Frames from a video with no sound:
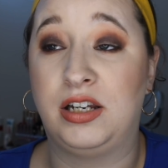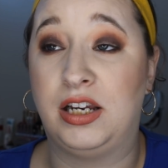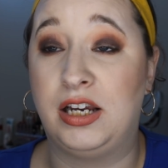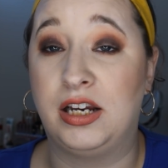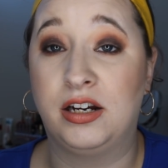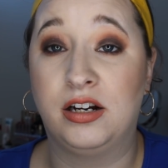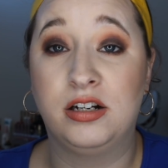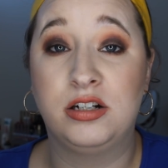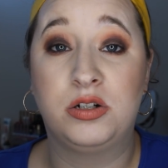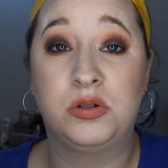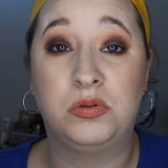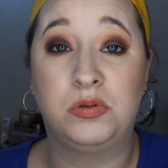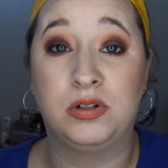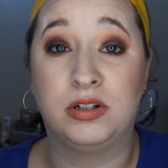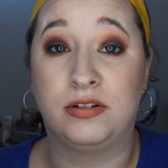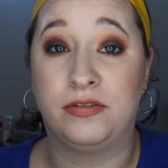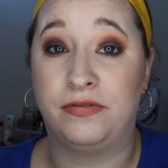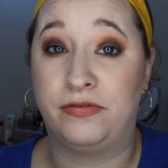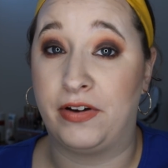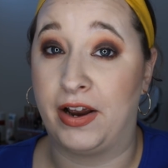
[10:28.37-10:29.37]
geared
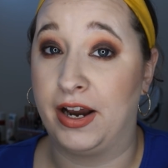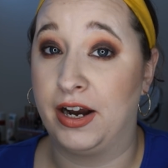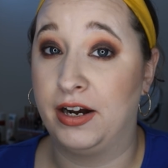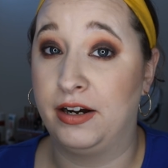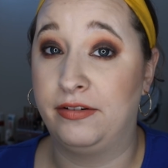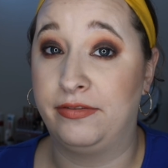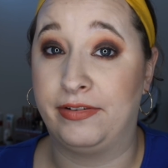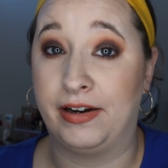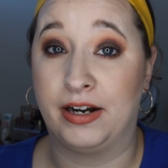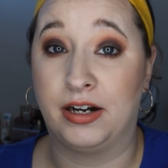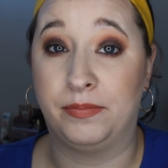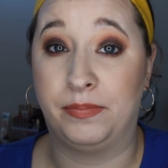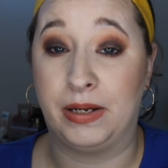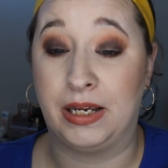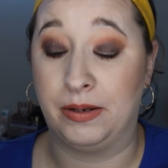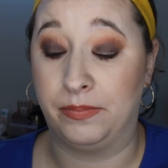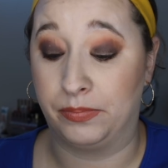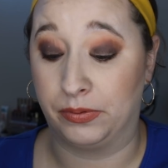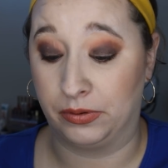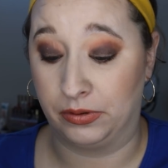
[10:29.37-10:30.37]
toward fair
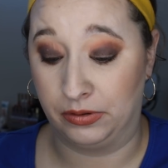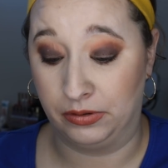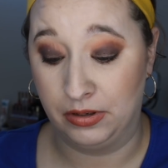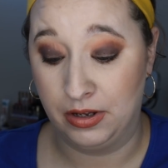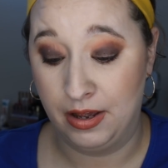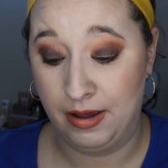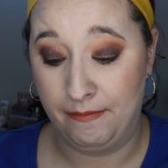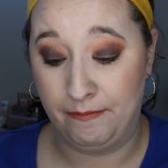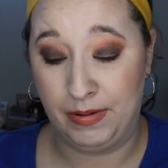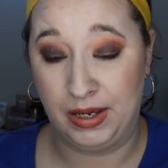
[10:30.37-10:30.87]
people,